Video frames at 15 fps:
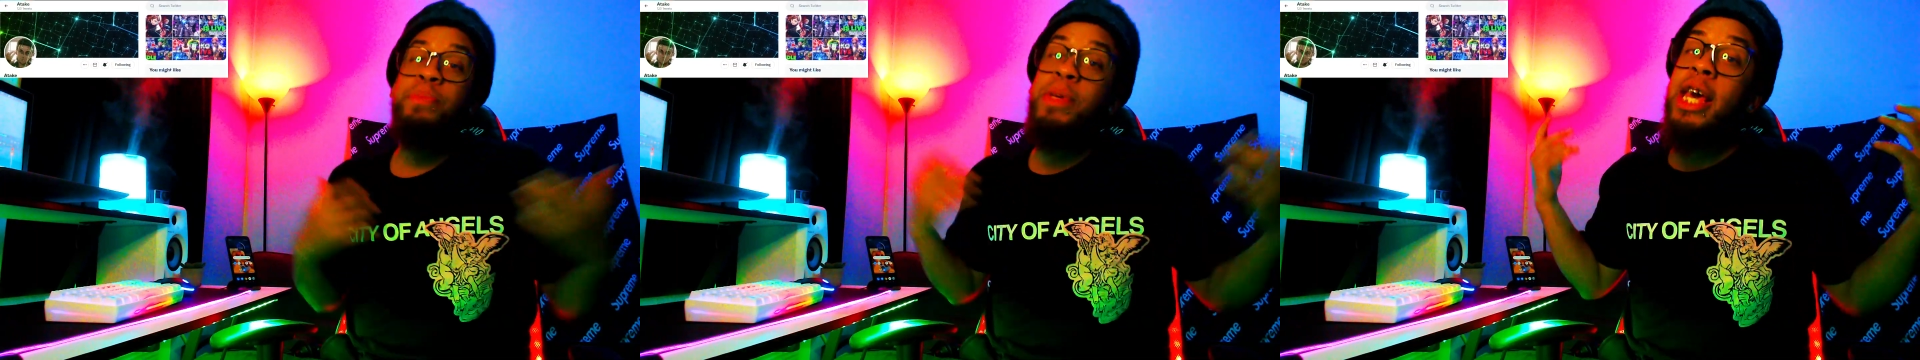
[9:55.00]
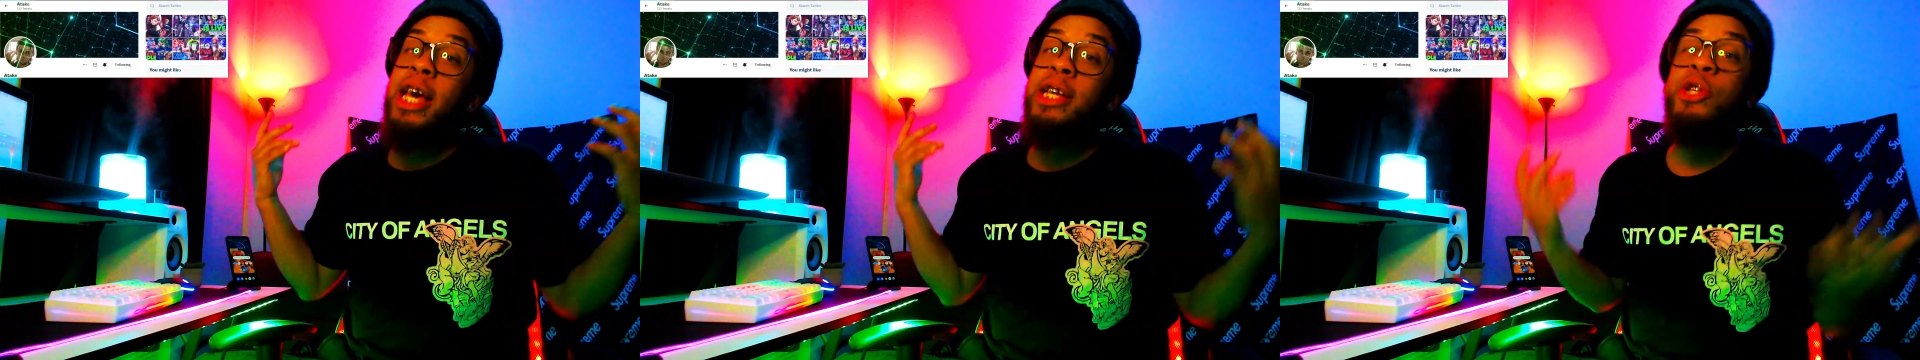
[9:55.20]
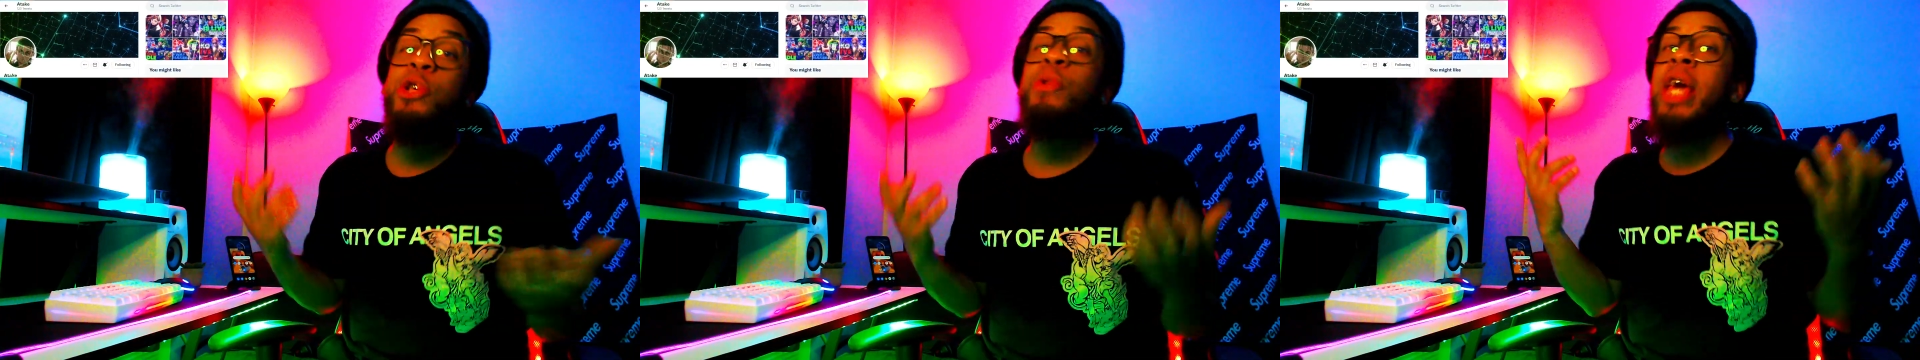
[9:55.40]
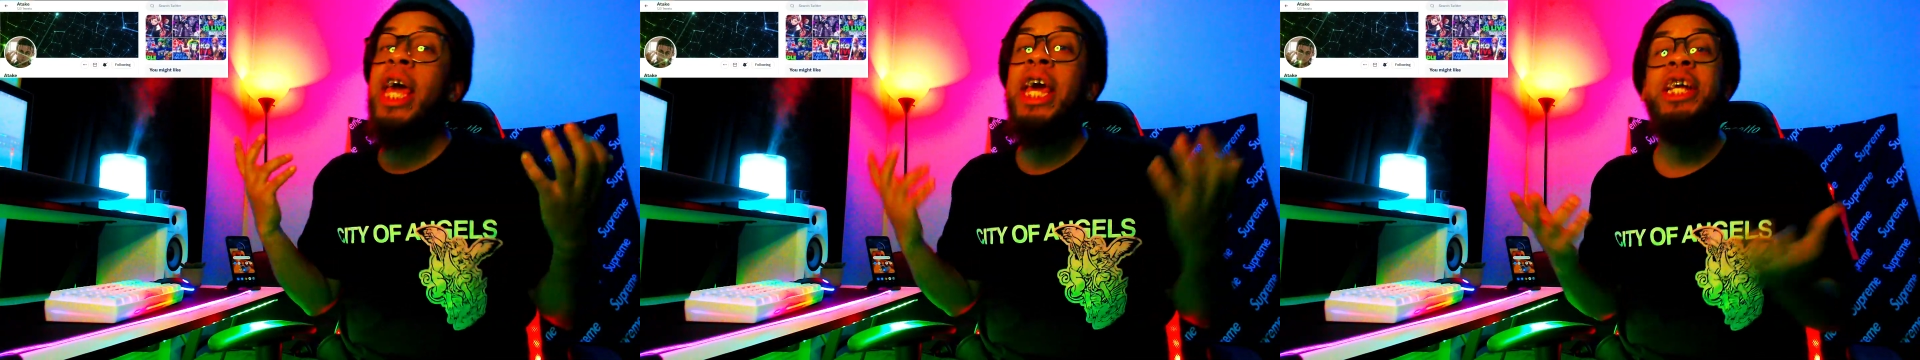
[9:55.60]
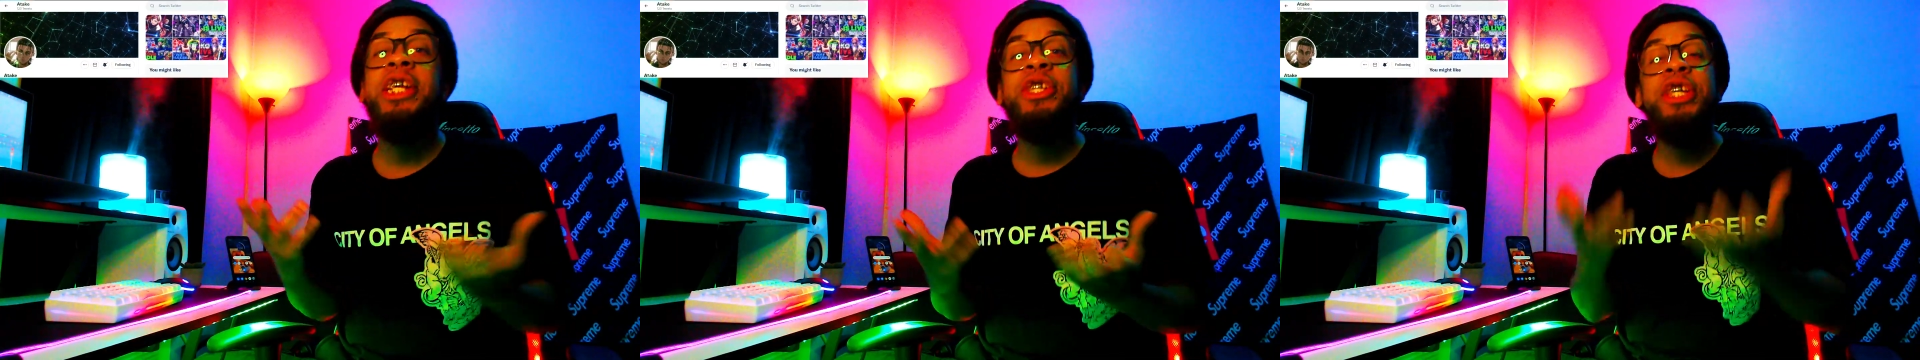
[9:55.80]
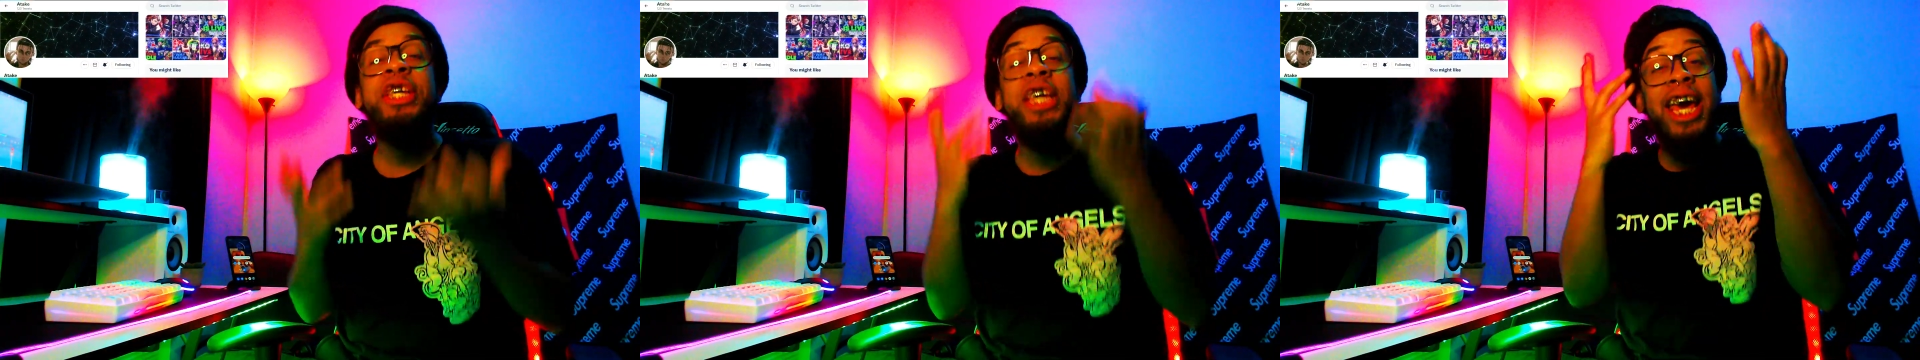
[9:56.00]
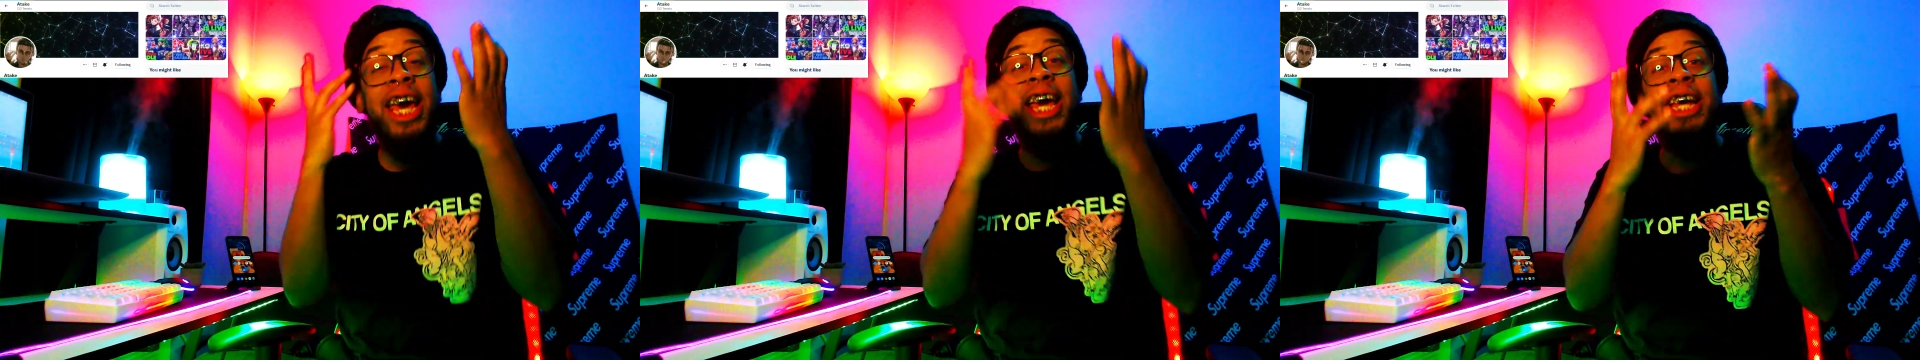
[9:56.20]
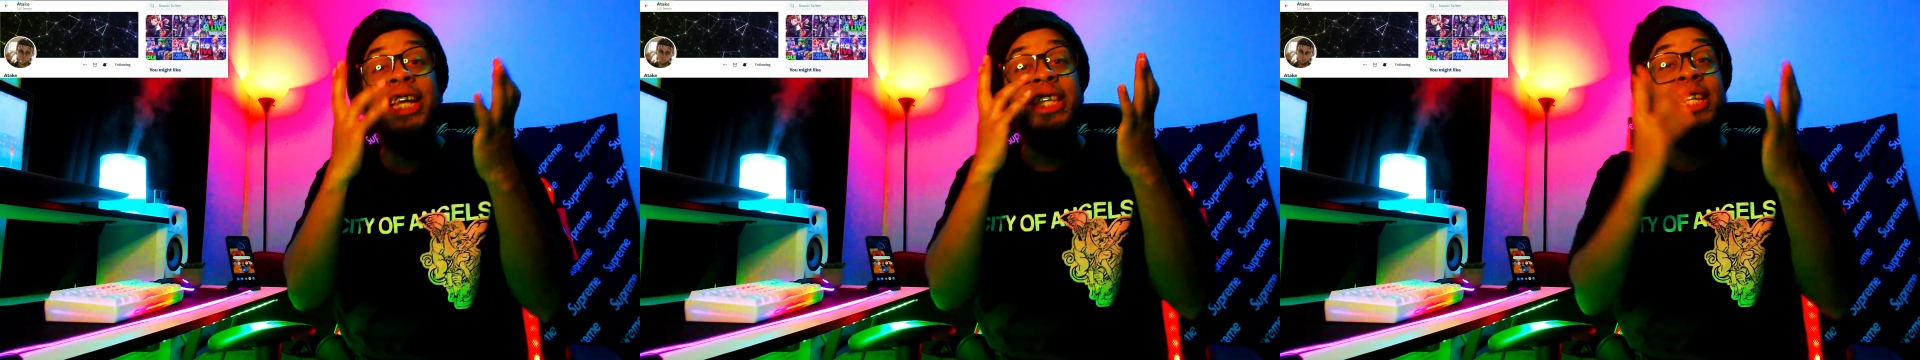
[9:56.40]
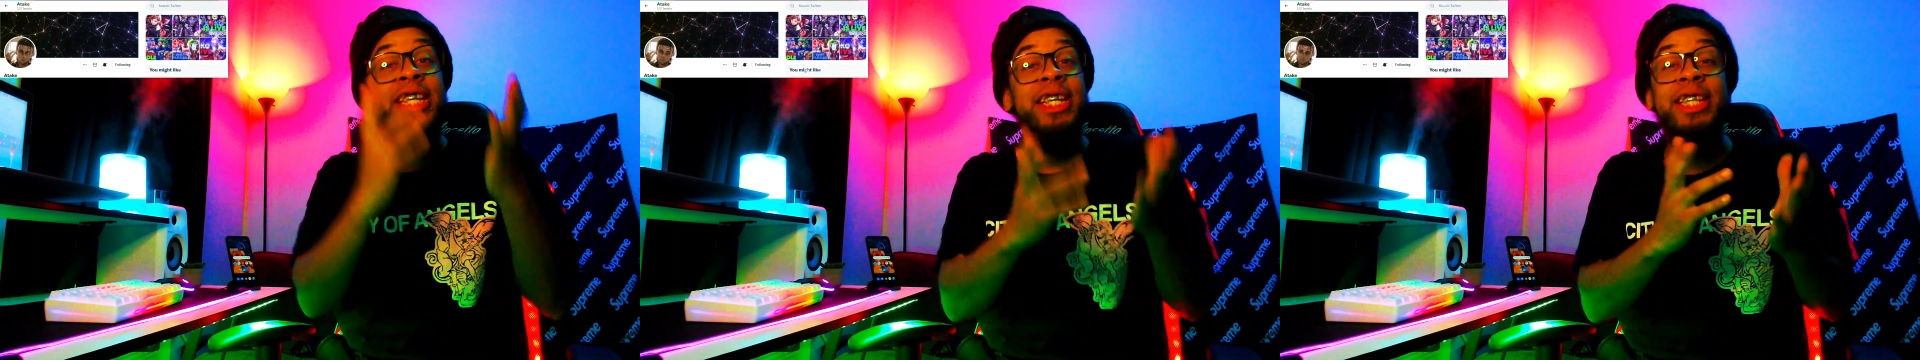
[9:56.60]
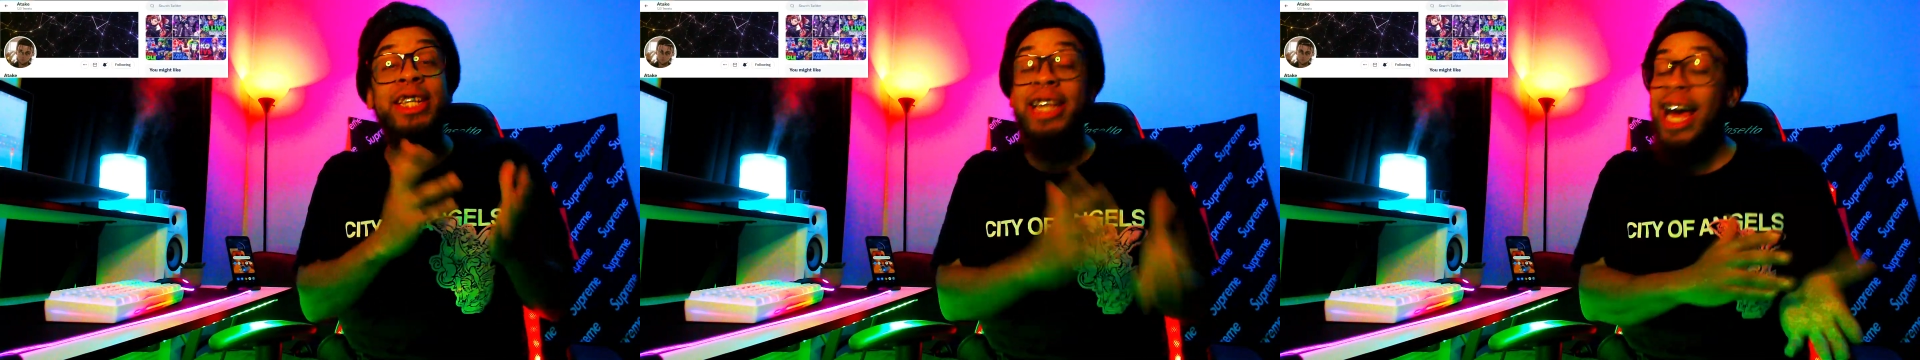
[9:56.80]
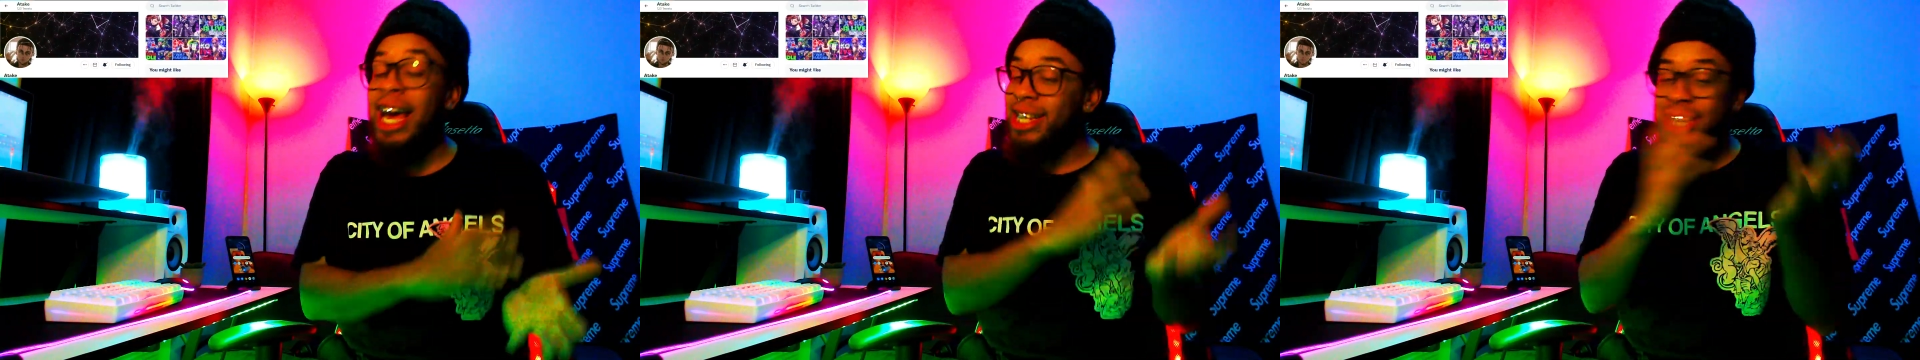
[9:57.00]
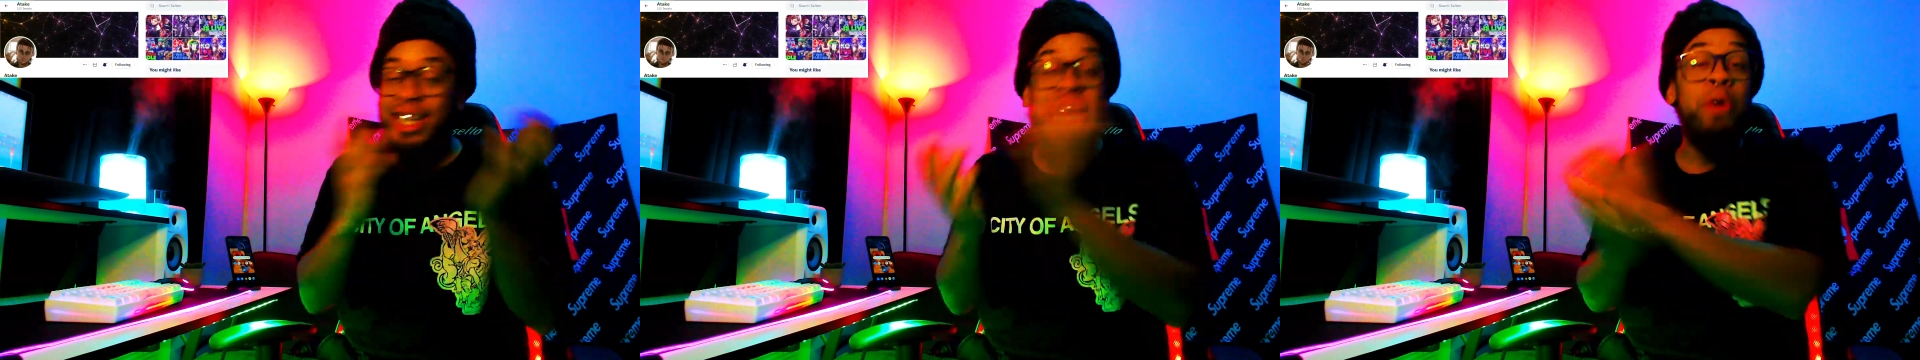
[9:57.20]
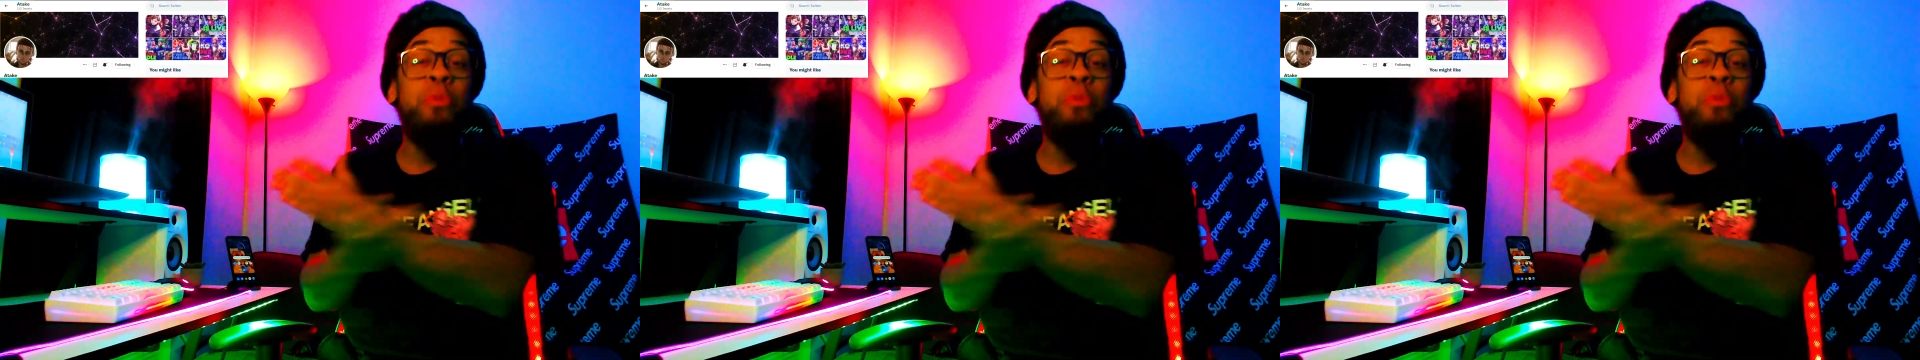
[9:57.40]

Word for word: me, XOKG, and tonight, today,